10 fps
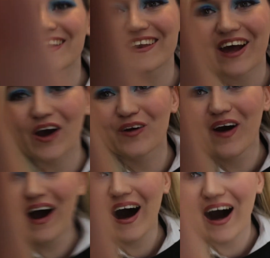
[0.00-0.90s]
so
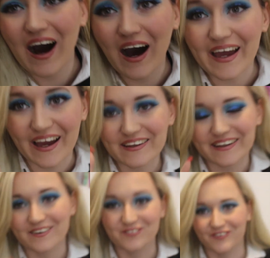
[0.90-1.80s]
I
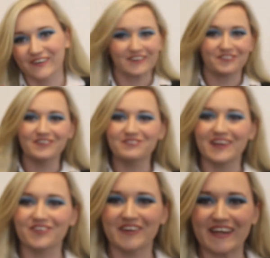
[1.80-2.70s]
actually have already filmed
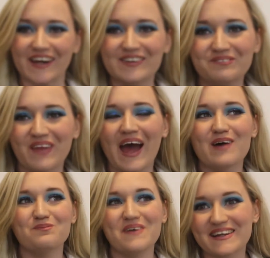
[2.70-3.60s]
this video,
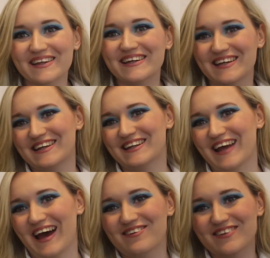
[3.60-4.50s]
but I didn't
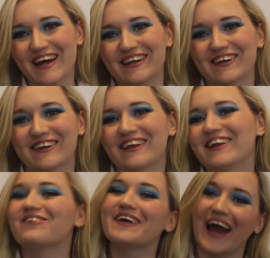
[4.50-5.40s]
have sound on,
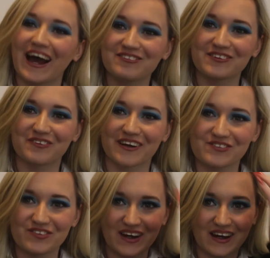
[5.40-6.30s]
so we have to
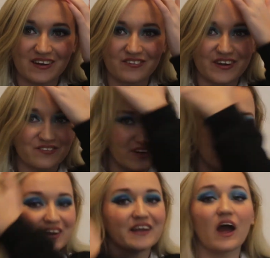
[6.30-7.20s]

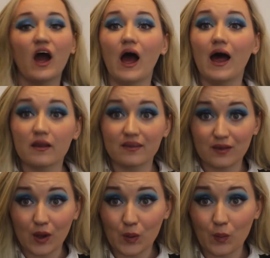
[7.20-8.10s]
refilm it.
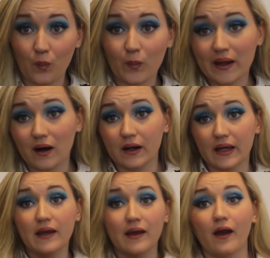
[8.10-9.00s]
So we are
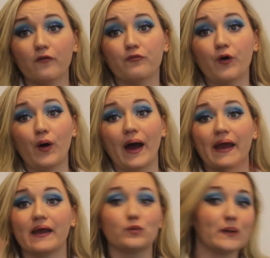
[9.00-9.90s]
here for
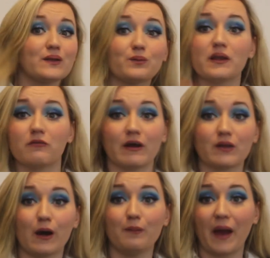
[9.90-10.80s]
a 2020
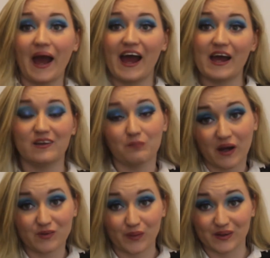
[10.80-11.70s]
roundup and
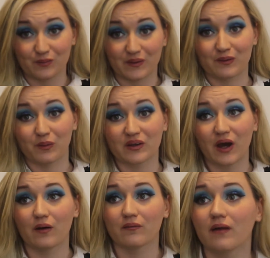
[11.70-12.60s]
my 2021
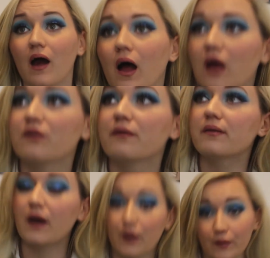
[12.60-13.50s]
goals.
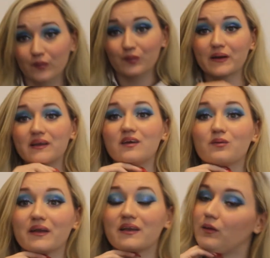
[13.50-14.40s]
So
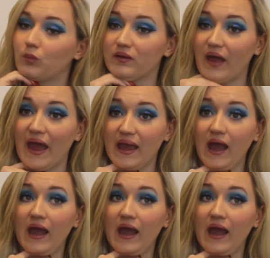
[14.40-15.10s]
2020 was a